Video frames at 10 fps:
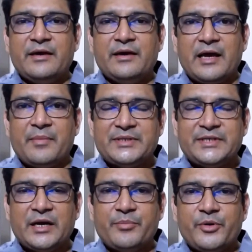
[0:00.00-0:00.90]
uh,
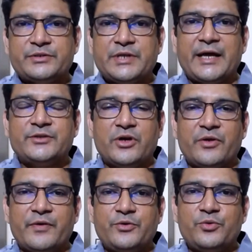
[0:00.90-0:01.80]
MSc Computer Science, or
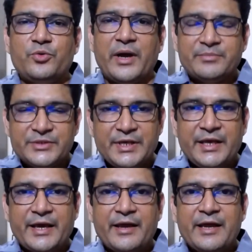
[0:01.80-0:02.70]
when you do
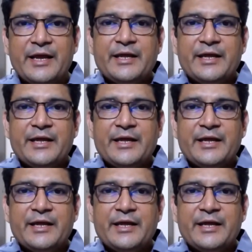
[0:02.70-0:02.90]
MCA,